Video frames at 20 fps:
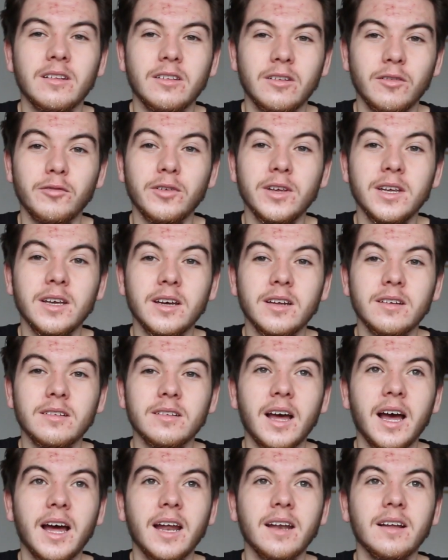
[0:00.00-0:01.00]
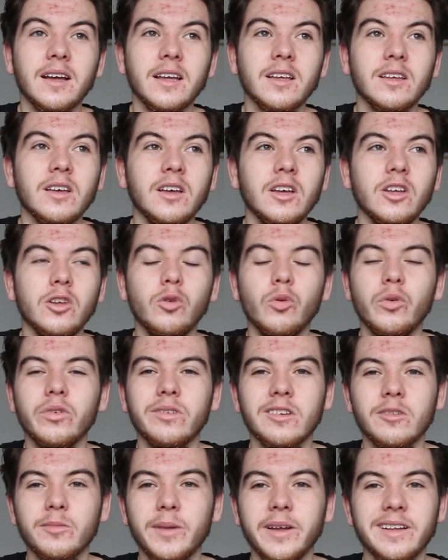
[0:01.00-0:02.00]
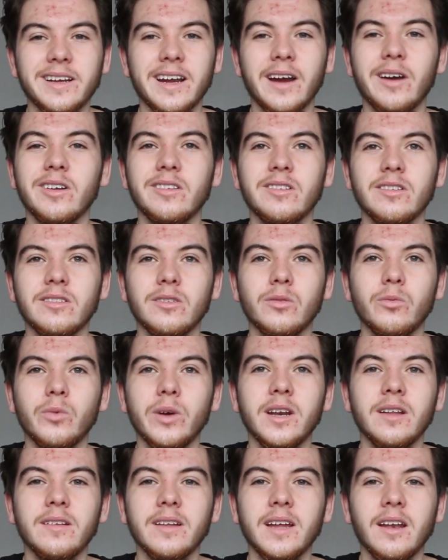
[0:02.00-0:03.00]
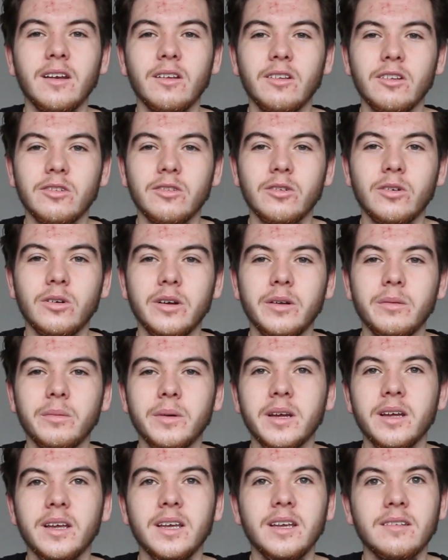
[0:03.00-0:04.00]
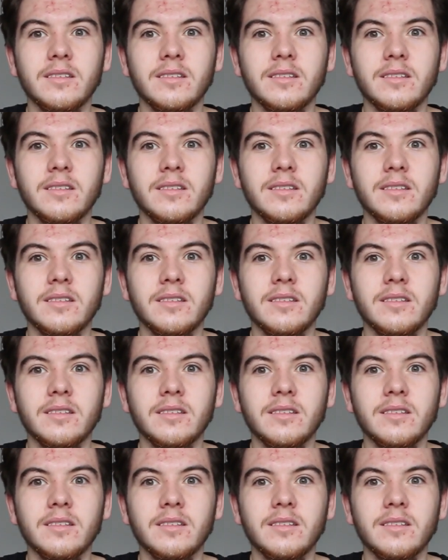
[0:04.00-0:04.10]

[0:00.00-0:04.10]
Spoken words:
defeated, and like, you always expect the character to win at the end of the story, but he's